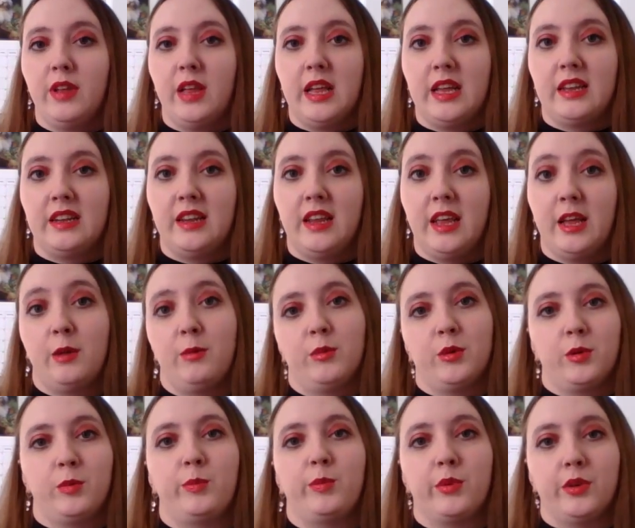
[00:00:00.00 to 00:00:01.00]
And
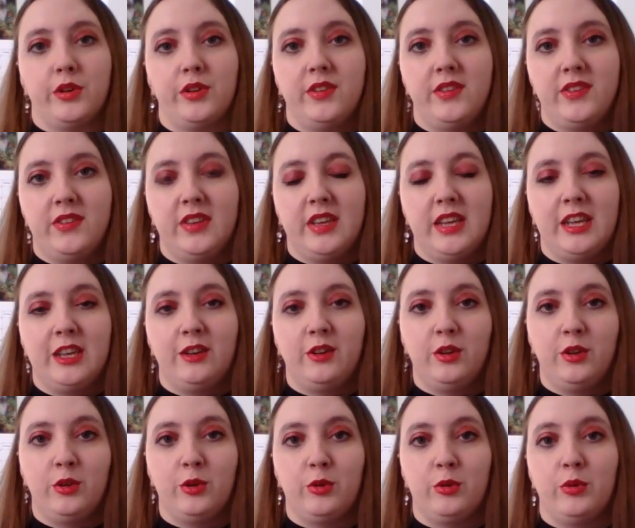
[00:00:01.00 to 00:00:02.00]
Elmer Bernstein,
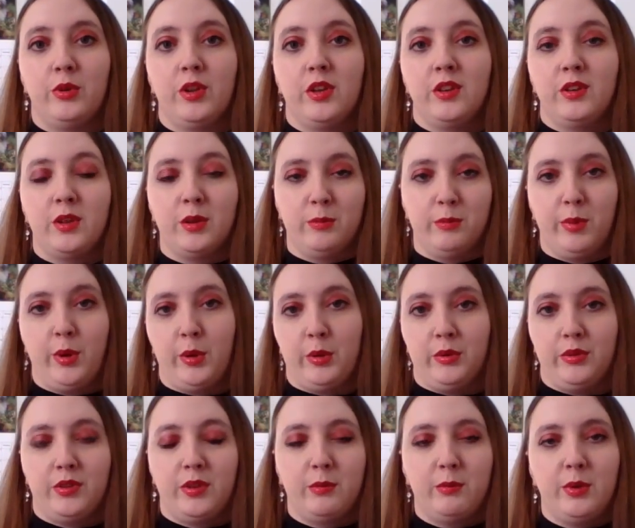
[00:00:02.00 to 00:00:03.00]
who
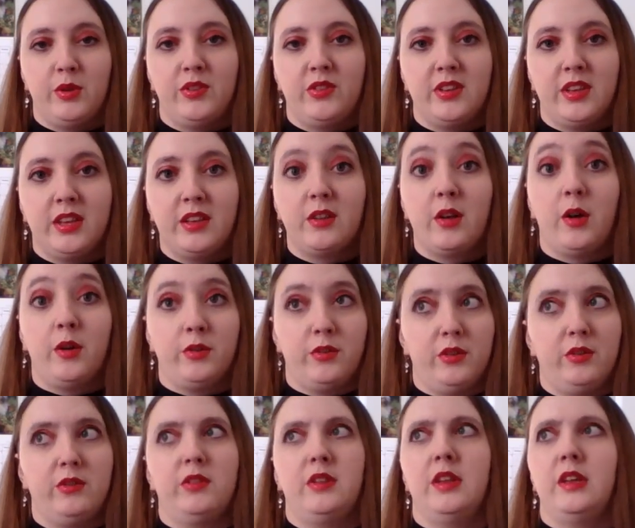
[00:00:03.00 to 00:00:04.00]
composed the music,
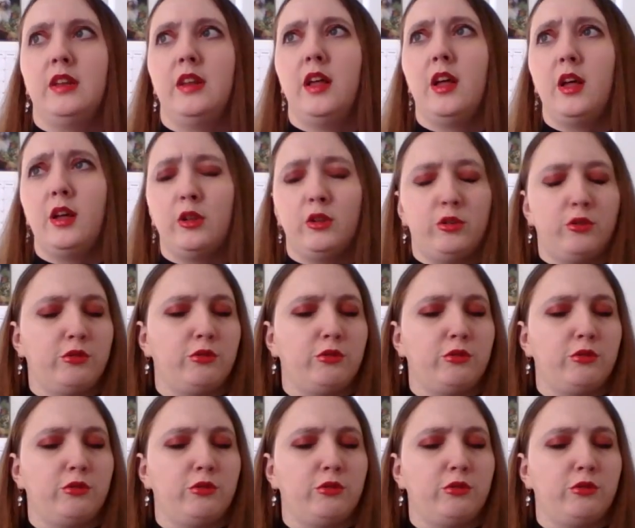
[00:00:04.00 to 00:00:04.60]
also did a